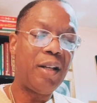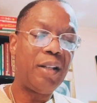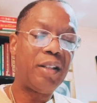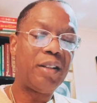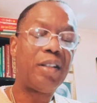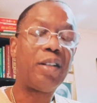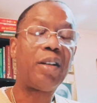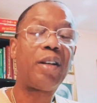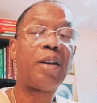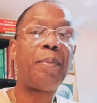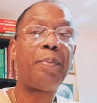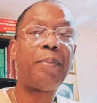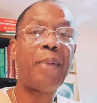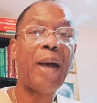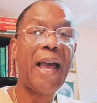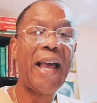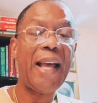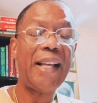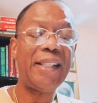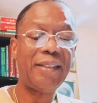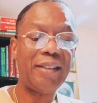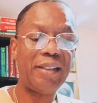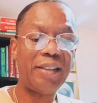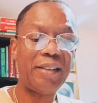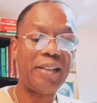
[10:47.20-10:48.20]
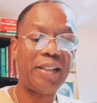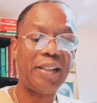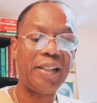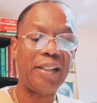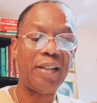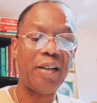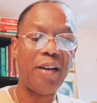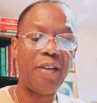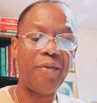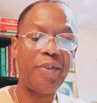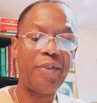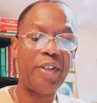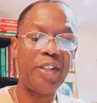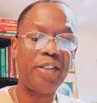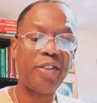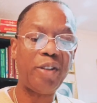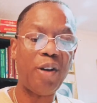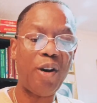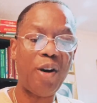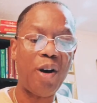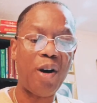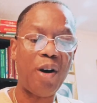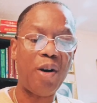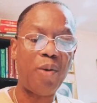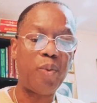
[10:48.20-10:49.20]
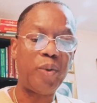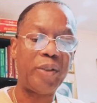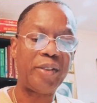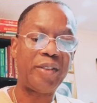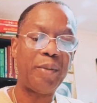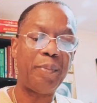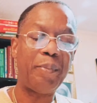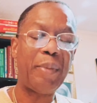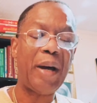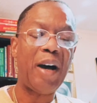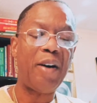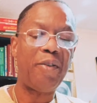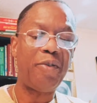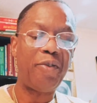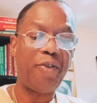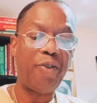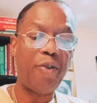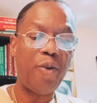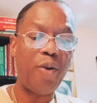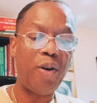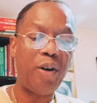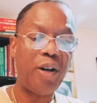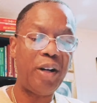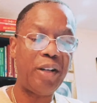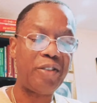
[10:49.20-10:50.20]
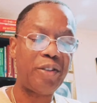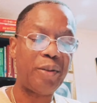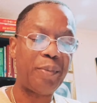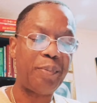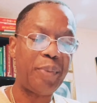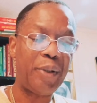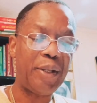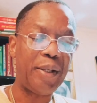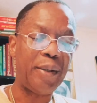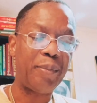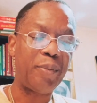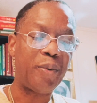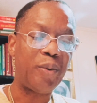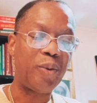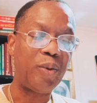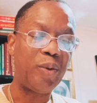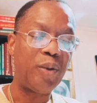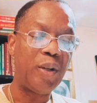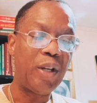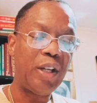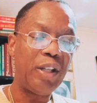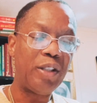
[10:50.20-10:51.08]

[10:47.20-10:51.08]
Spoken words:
The capacity of this hall was about 400 people,